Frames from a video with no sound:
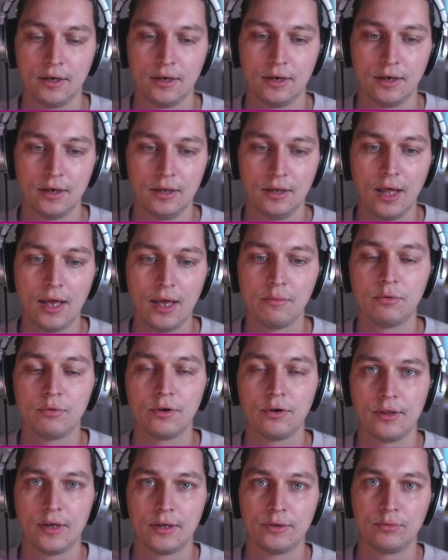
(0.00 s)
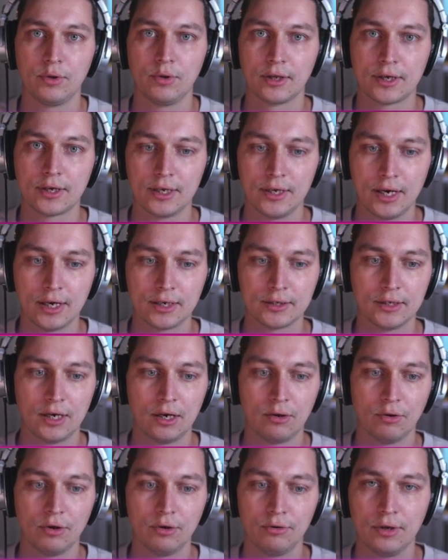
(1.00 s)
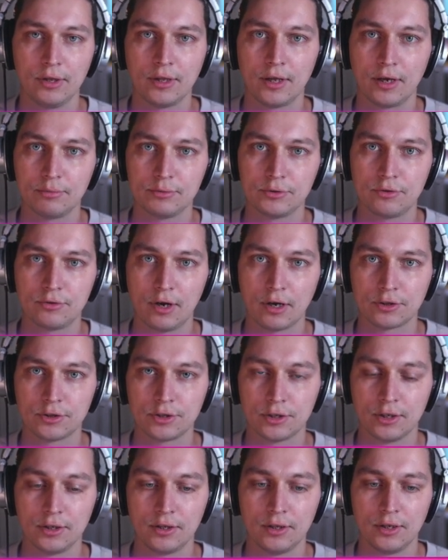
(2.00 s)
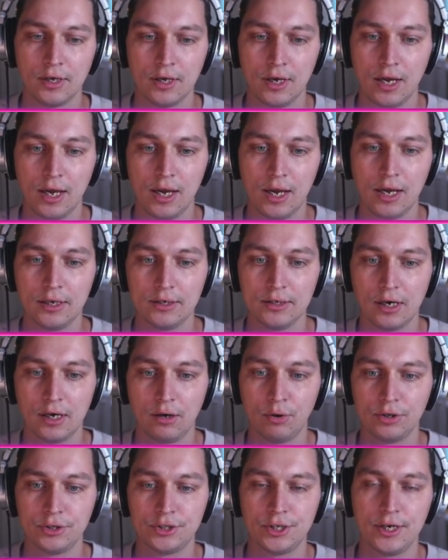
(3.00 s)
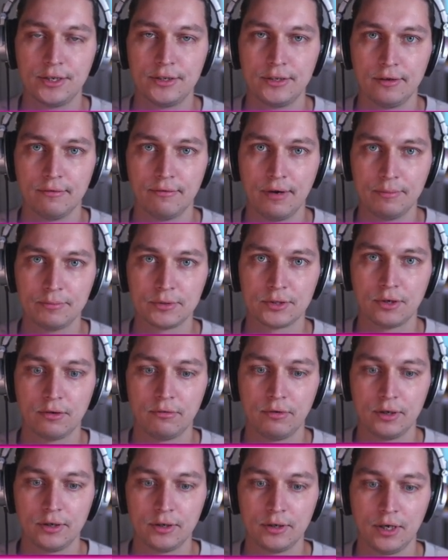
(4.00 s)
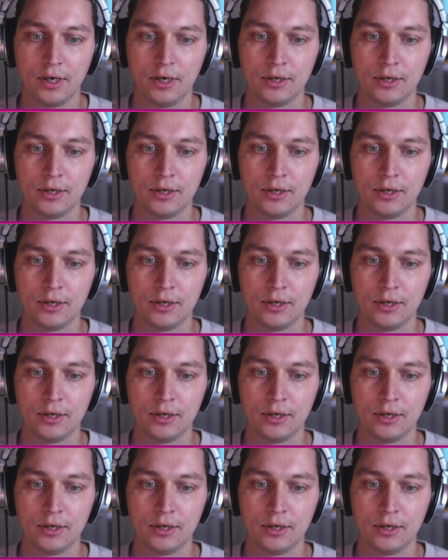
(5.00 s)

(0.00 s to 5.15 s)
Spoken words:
library that will connect our Ring abstraction and our Jetty web server.